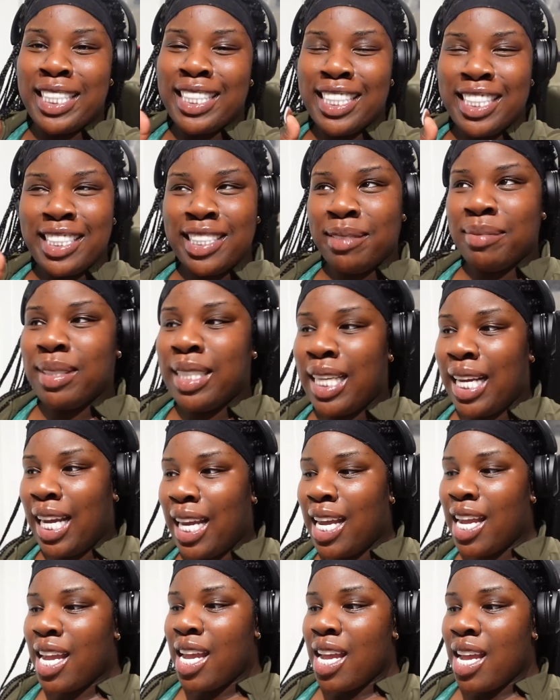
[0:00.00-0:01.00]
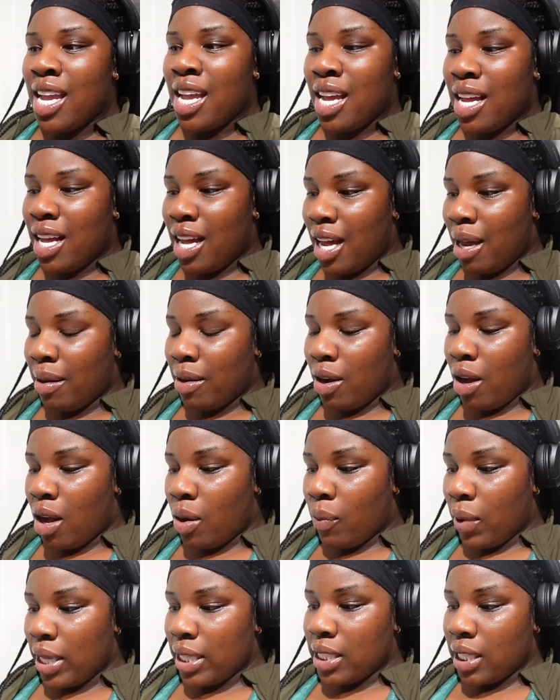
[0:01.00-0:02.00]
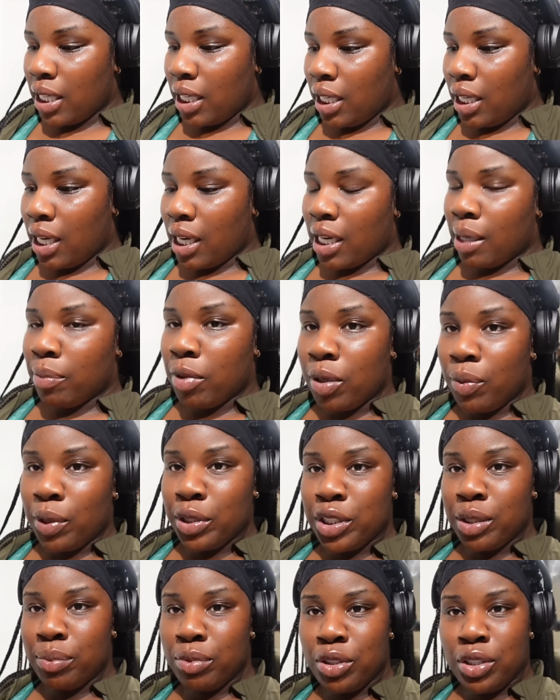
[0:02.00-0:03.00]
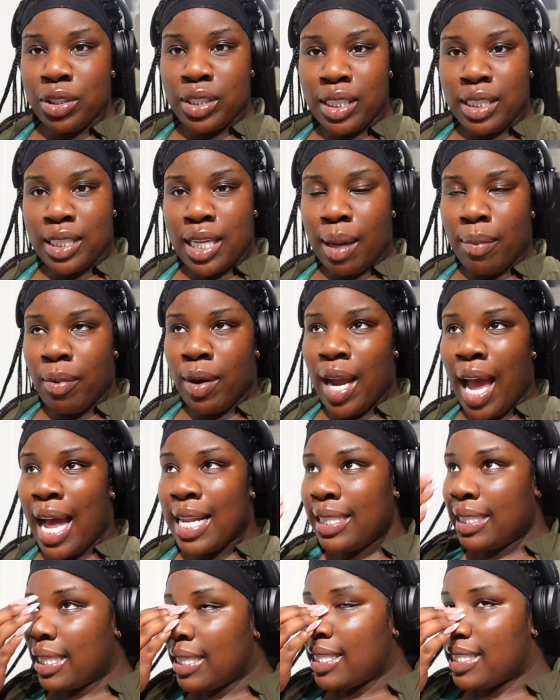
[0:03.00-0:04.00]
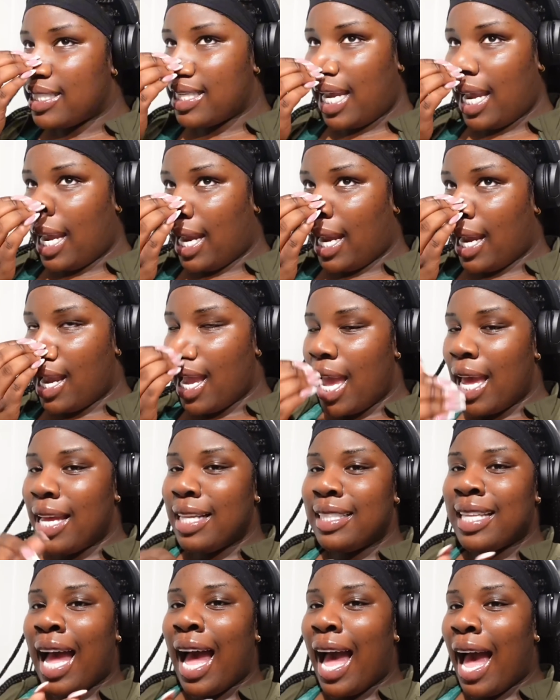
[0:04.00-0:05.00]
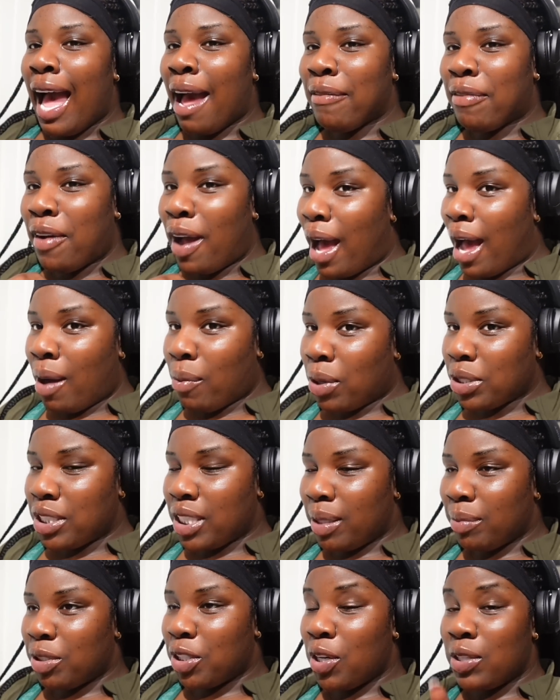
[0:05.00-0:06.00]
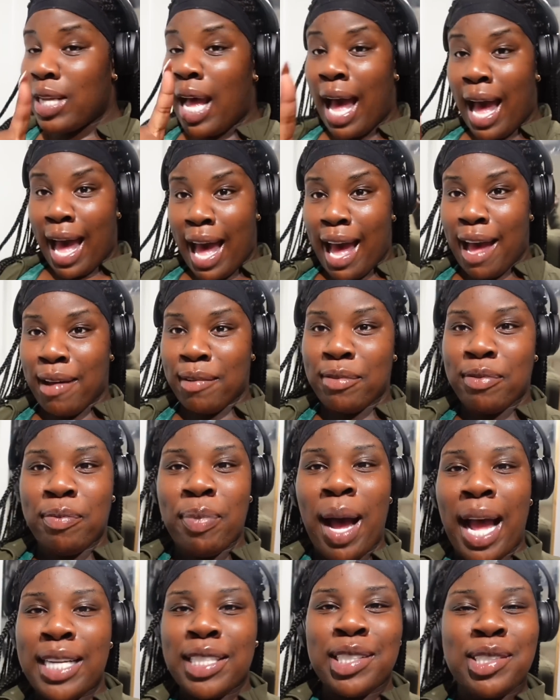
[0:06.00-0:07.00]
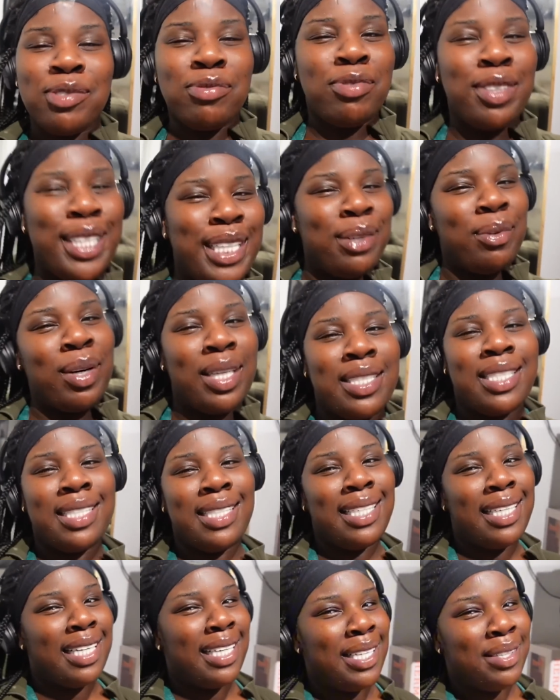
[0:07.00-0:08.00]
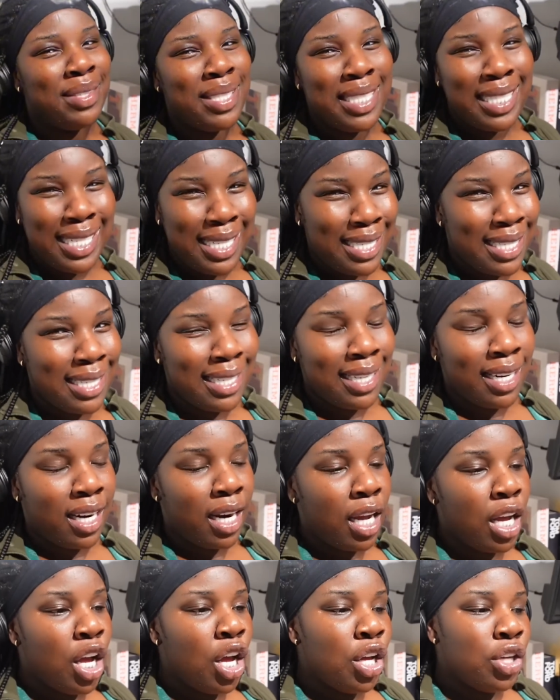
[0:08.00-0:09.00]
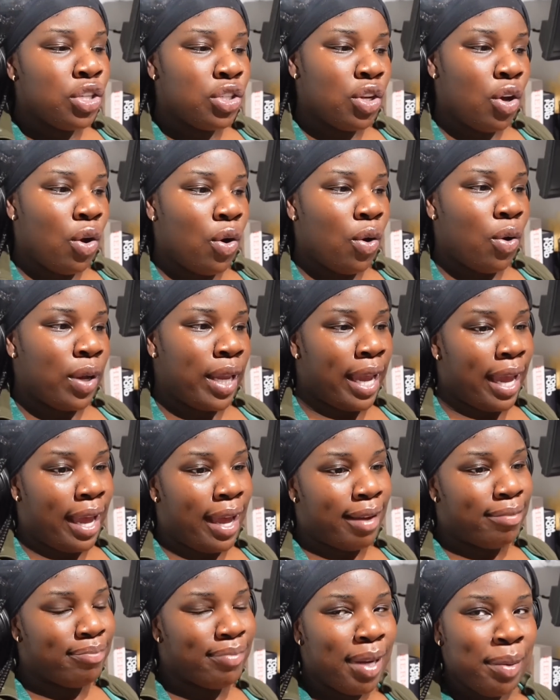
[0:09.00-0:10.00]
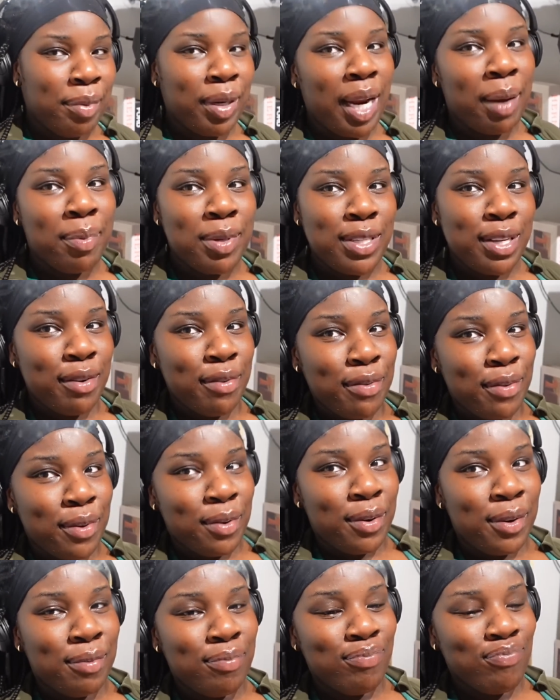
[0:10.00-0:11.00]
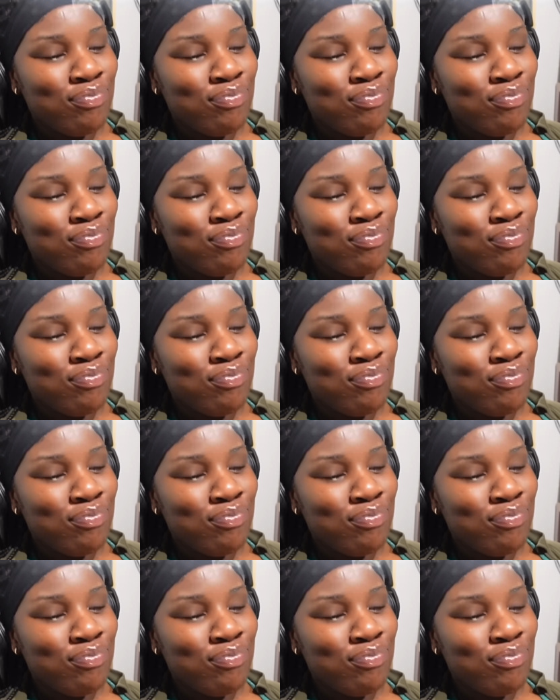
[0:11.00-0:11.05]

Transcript: in the gym today. I can't wait to eat and I'm gonna watch some Josling's Cabaret. I did say that I have cut out watching them shows. I have, but I just really wanted to see the new season. So yeah, I'm on episode four.